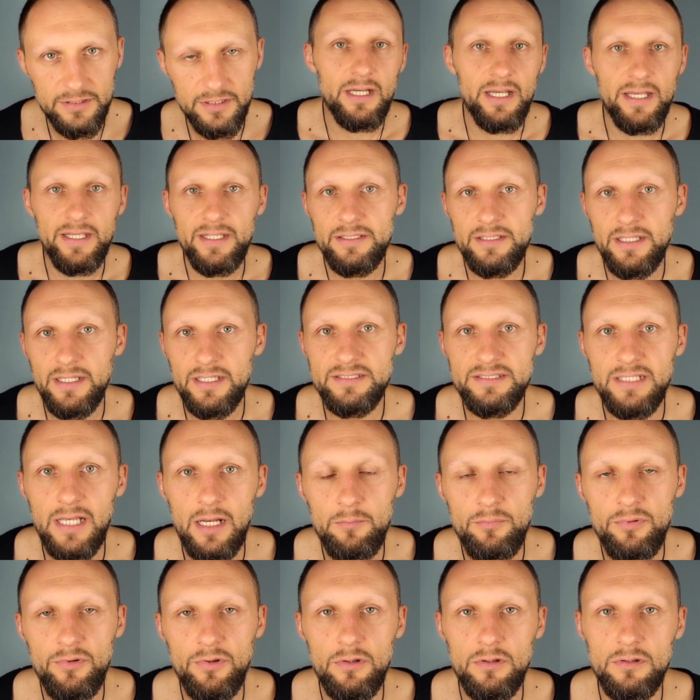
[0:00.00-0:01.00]
An
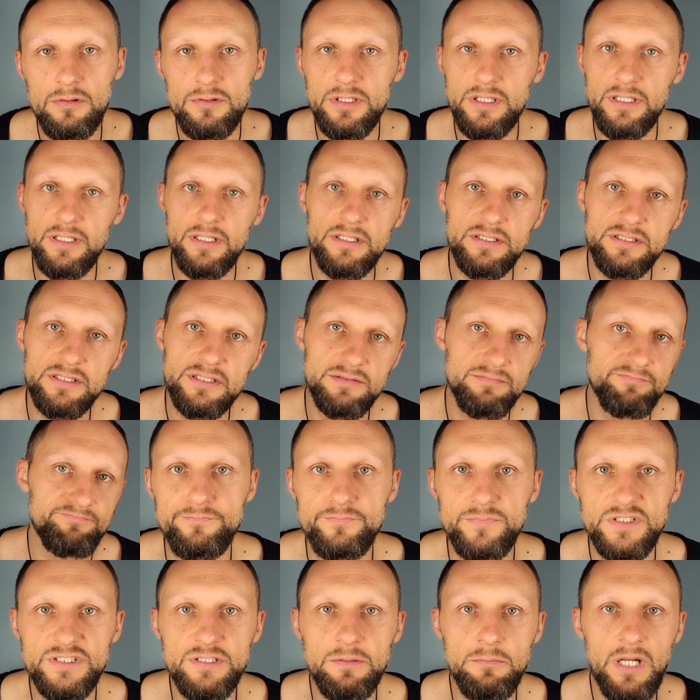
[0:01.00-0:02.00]
example is
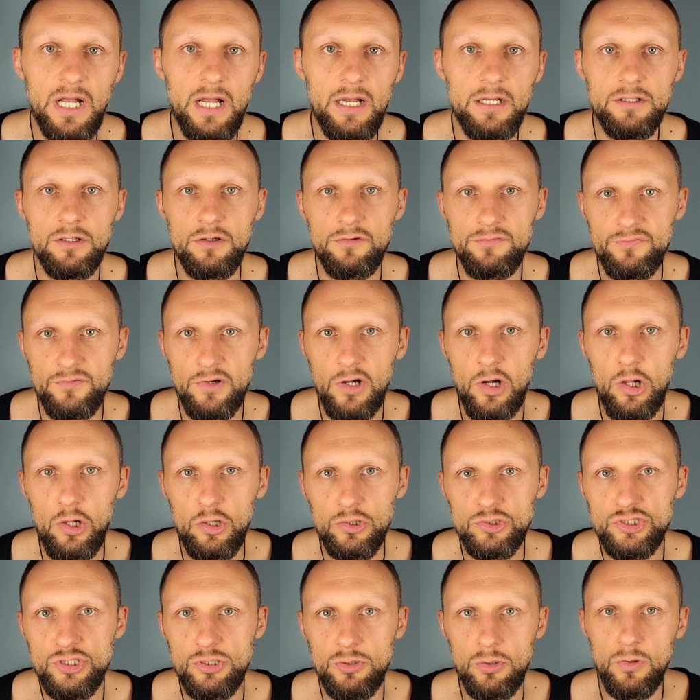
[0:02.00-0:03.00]
some kind of
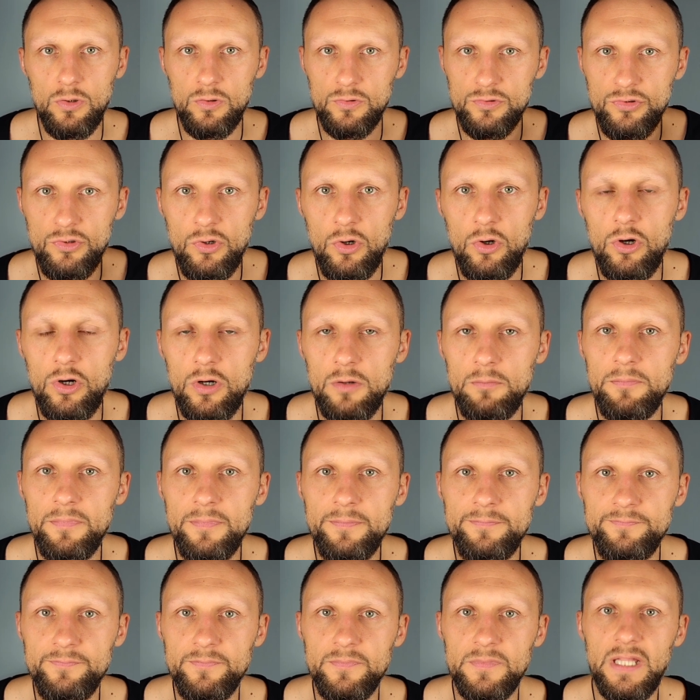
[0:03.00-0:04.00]
cultural norm
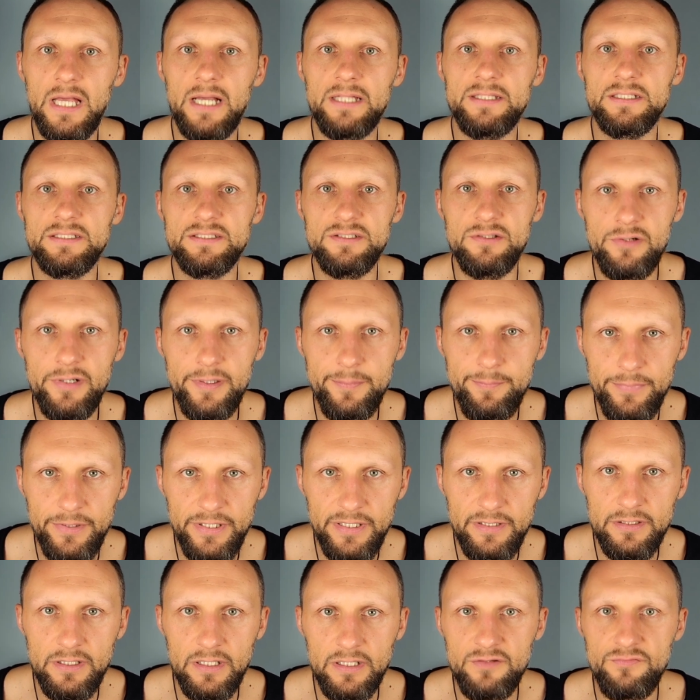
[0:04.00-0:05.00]
that is
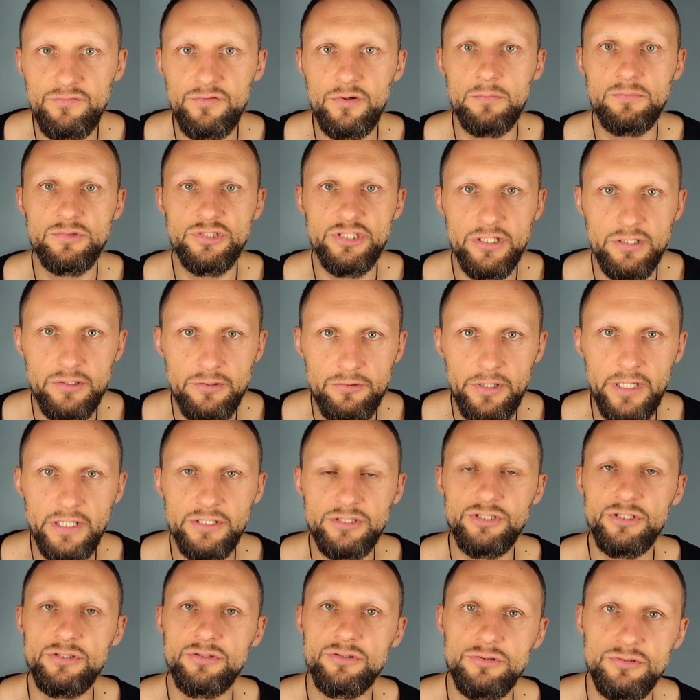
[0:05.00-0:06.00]
repeated from
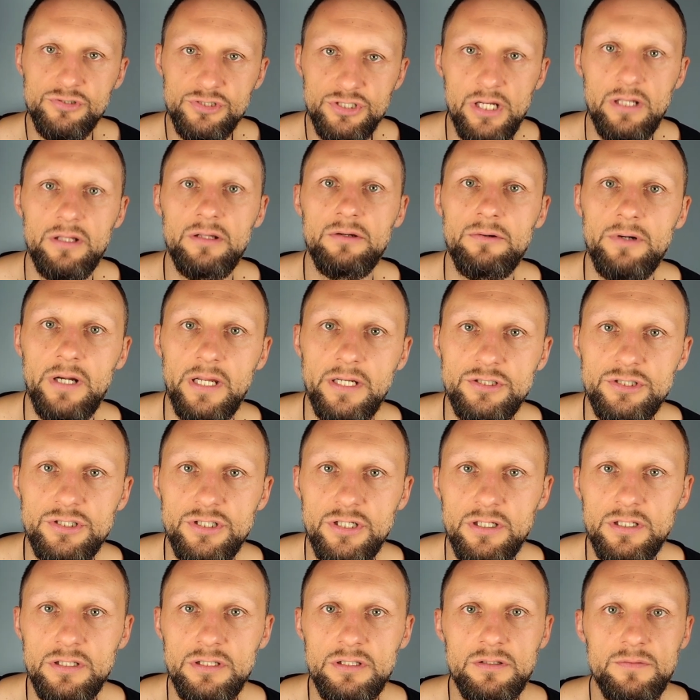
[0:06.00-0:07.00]
generation to
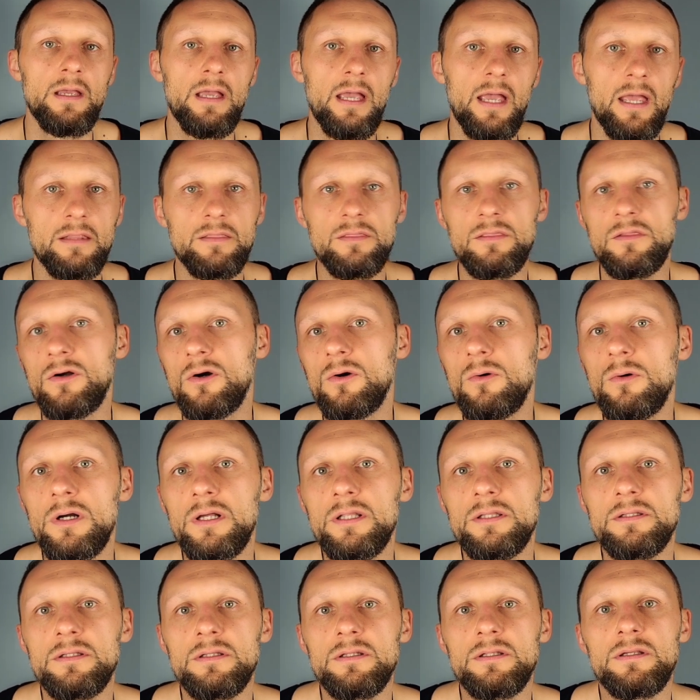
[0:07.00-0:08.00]
generation and no
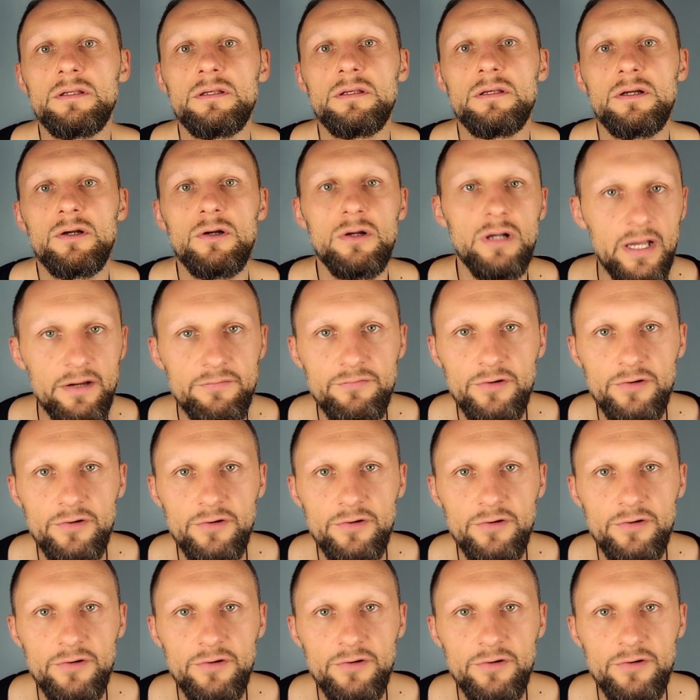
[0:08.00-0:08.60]
one ever